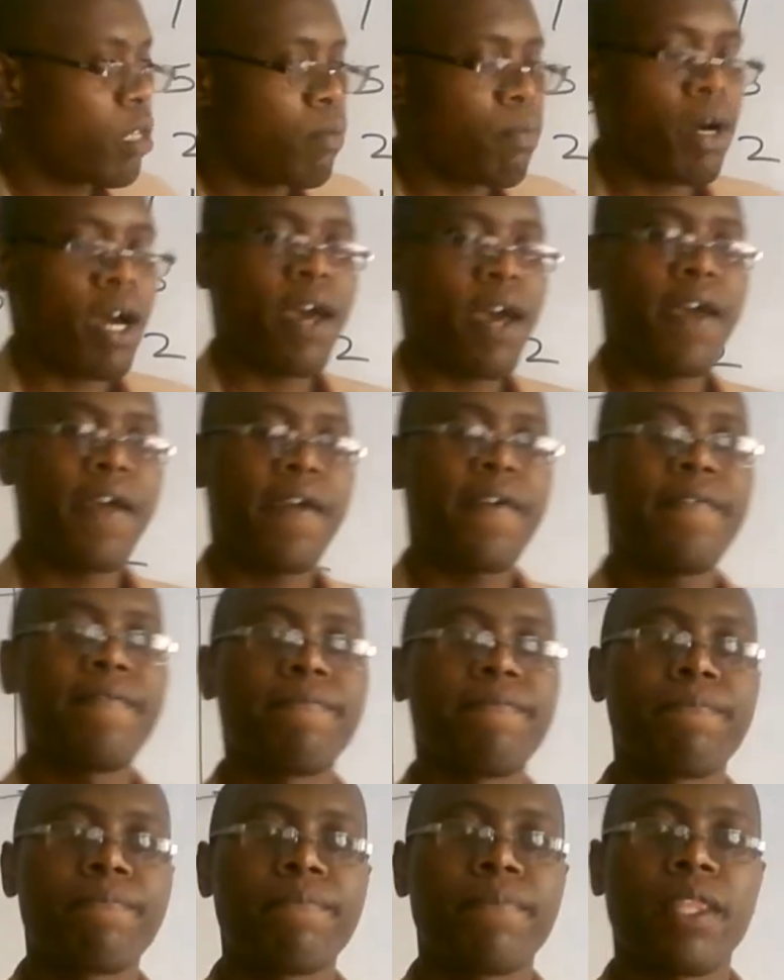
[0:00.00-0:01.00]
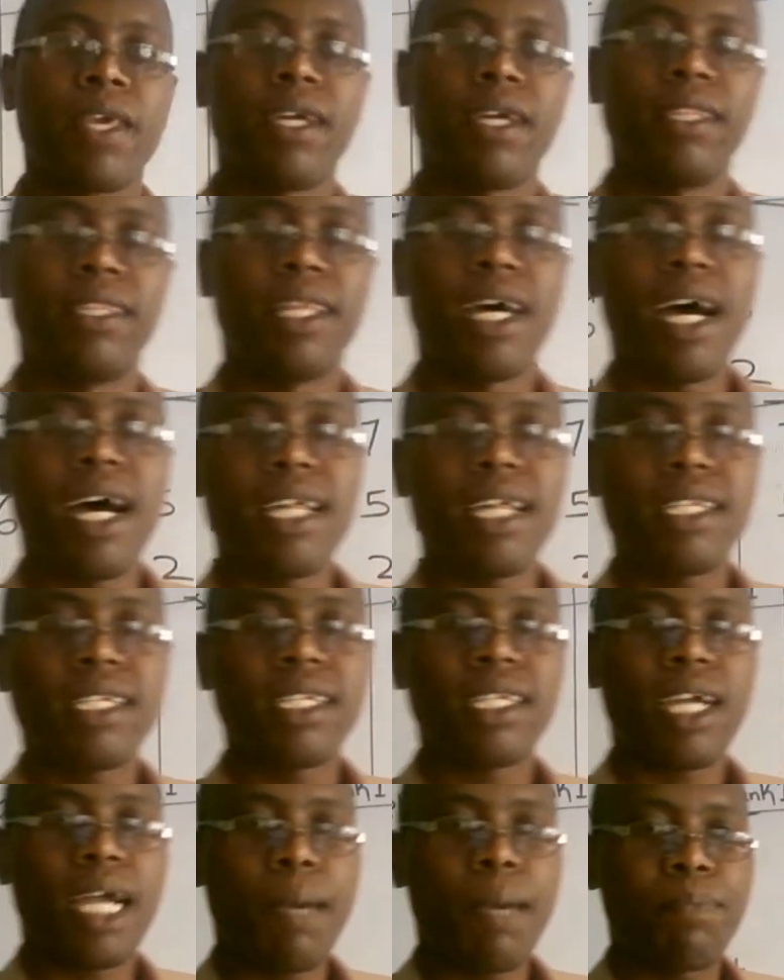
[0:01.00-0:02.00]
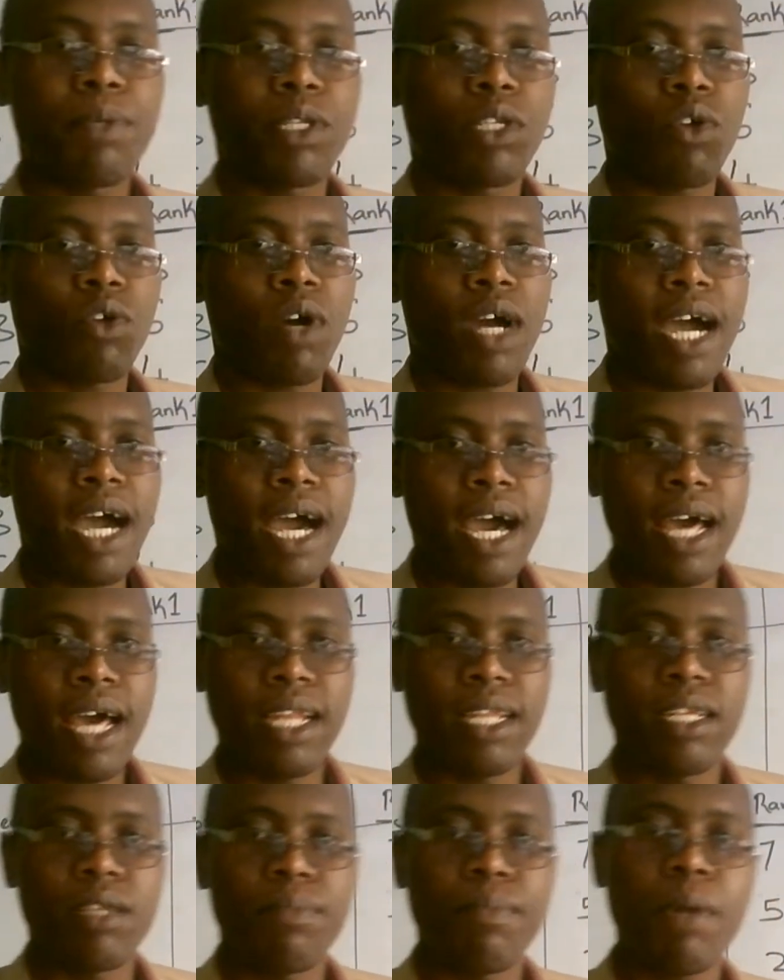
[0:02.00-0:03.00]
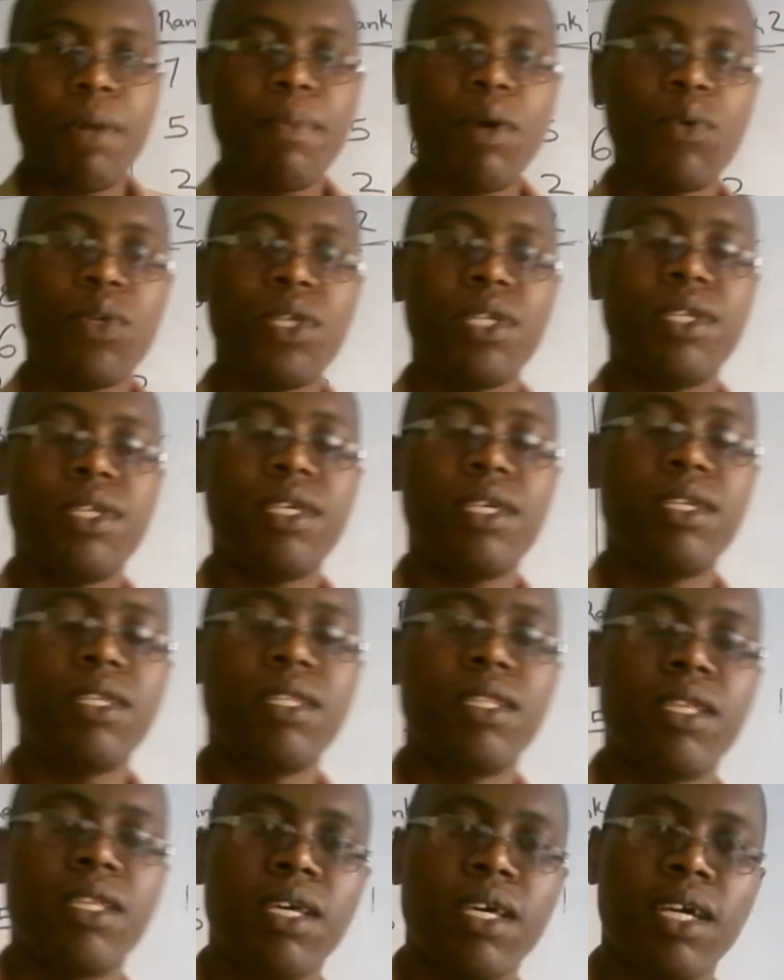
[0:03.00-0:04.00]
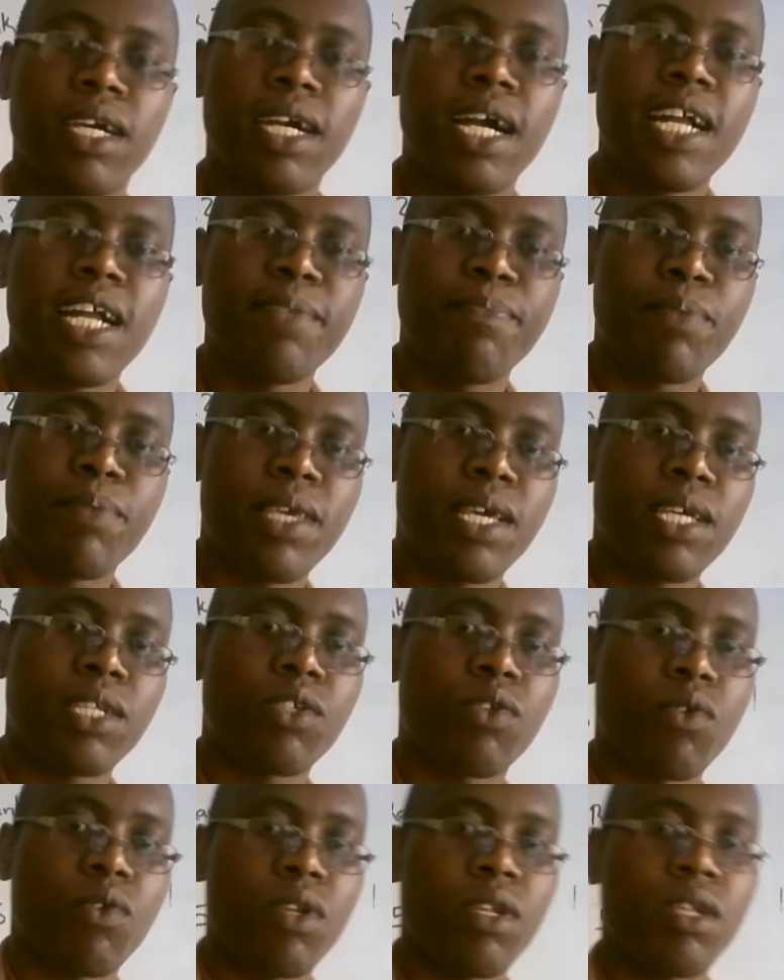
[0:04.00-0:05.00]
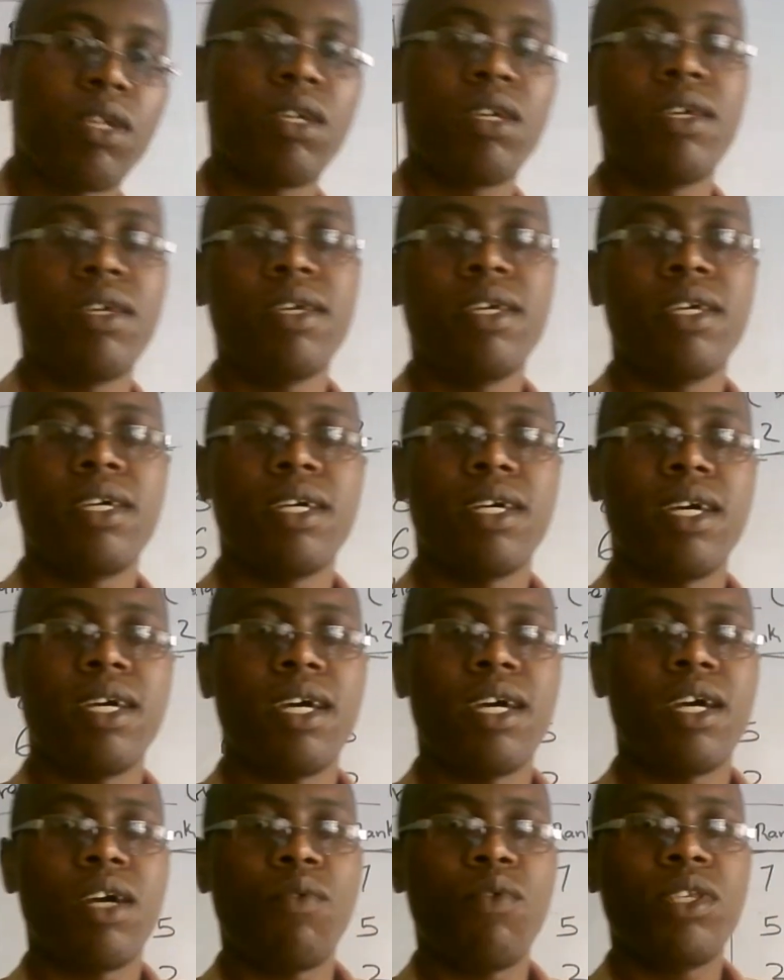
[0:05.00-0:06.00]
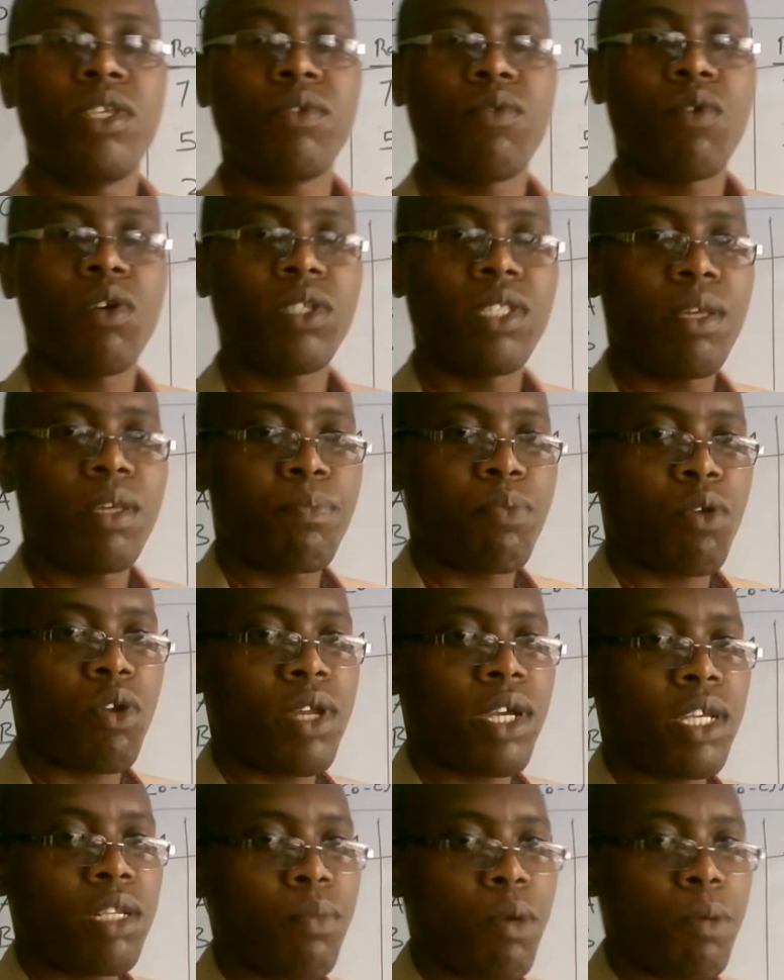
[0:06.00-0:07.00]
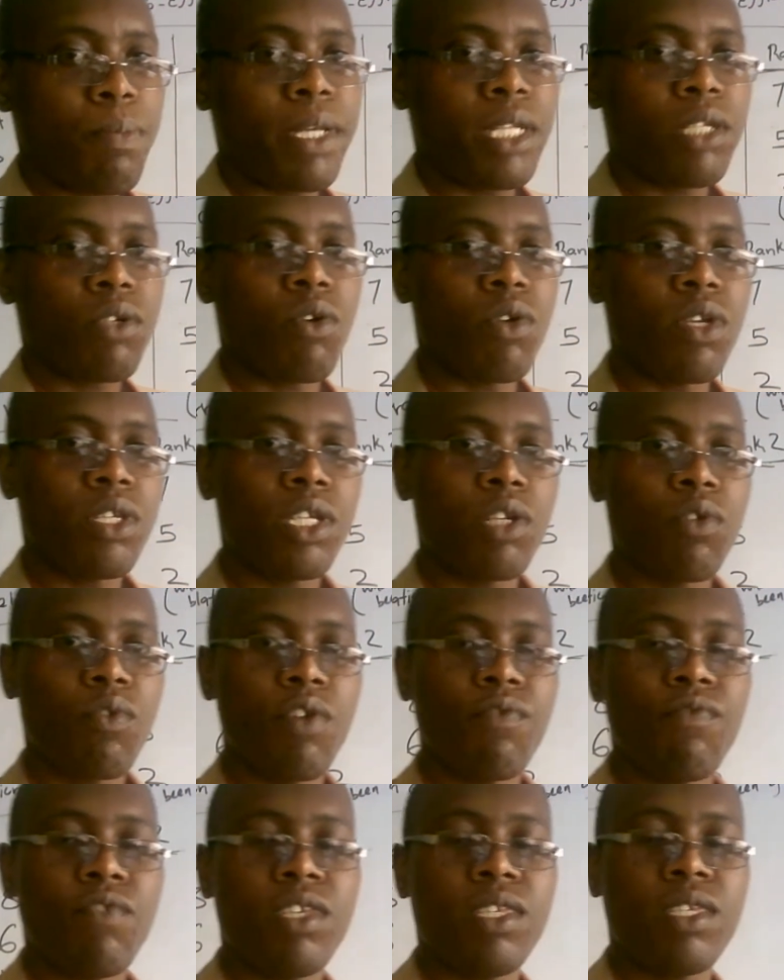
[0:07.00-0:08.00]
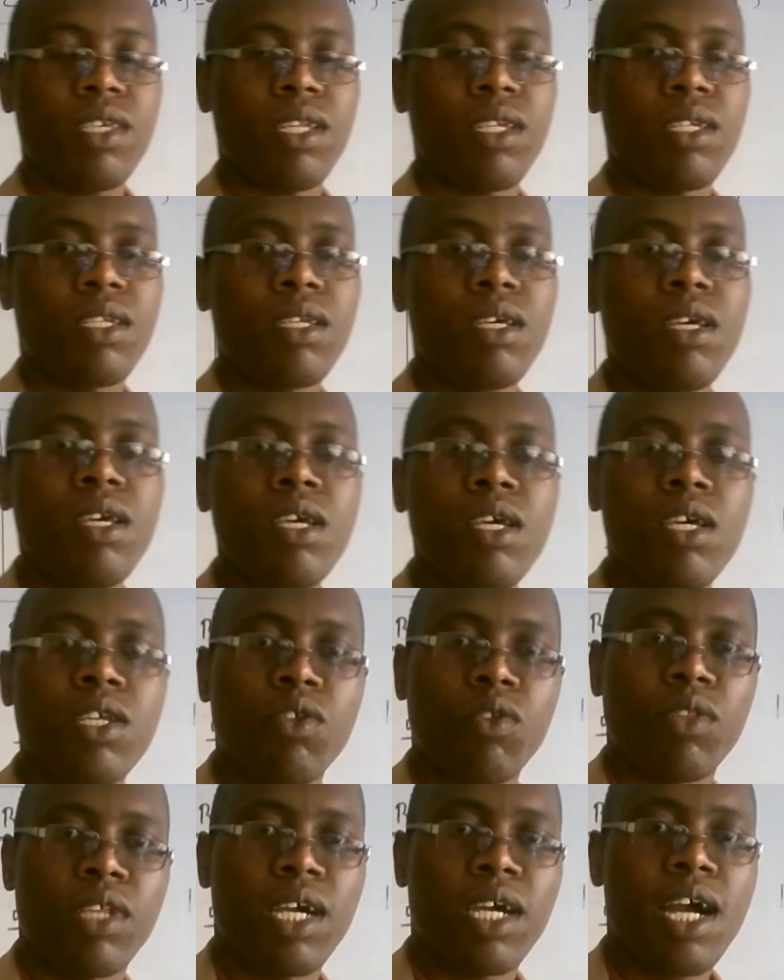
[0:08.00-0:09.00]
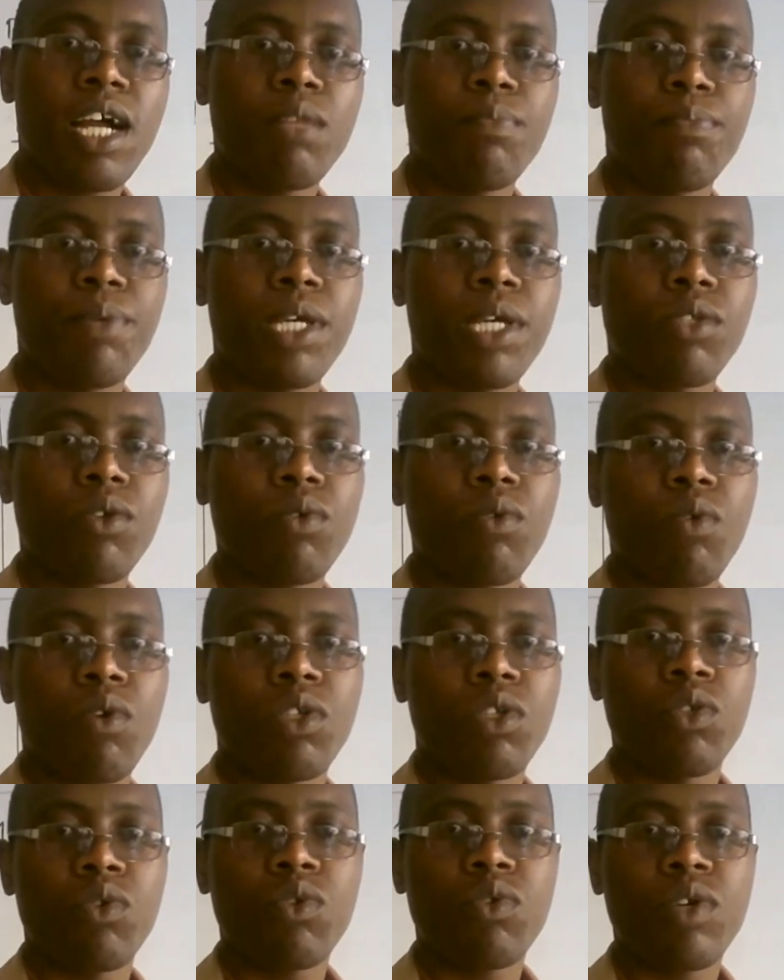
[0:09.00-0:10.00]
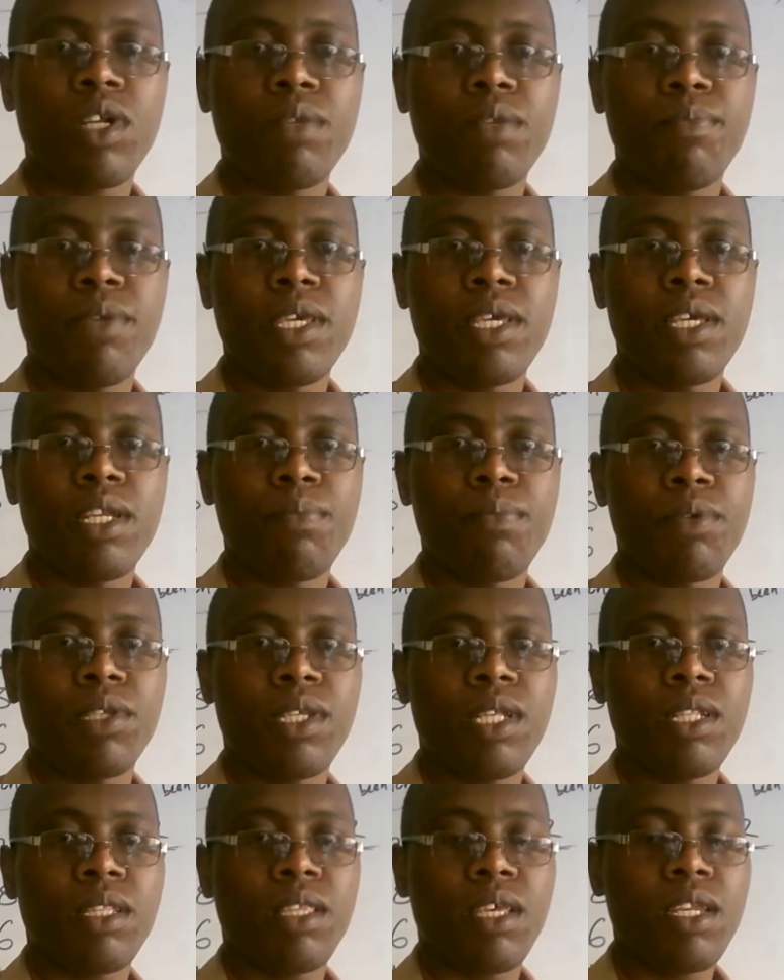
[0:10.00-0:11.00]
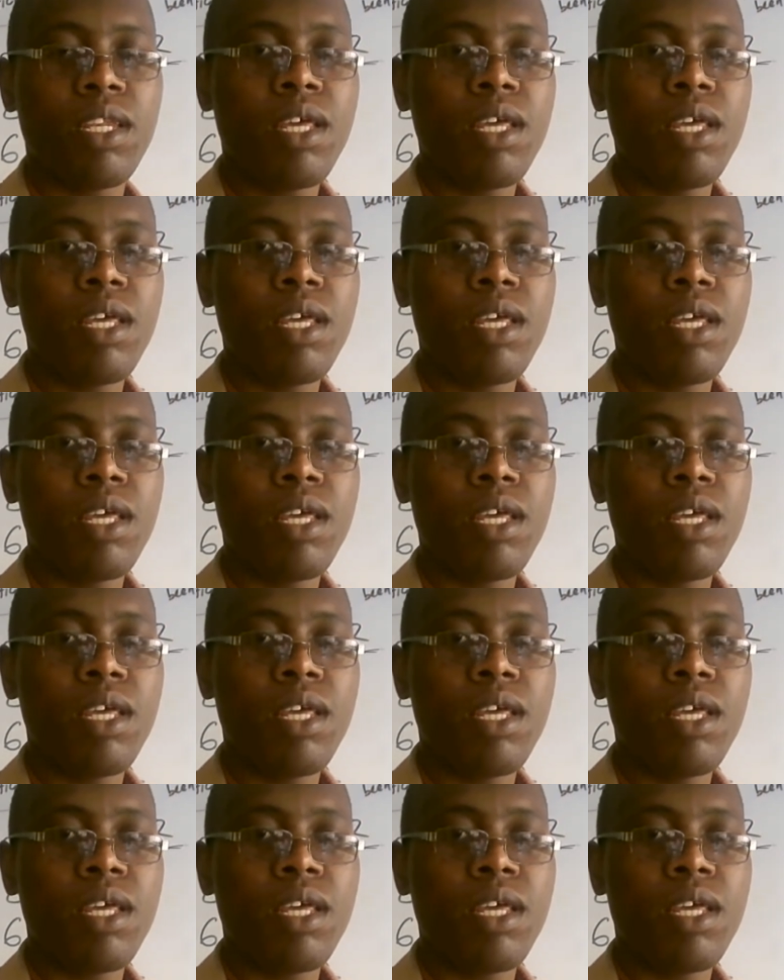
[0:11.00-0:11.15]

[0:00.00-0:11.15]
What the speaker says: by that capital R. Remember we did the Curry-Pearson, which was the product moment correlation coefficient. So the Curry-Pearson was usually being represented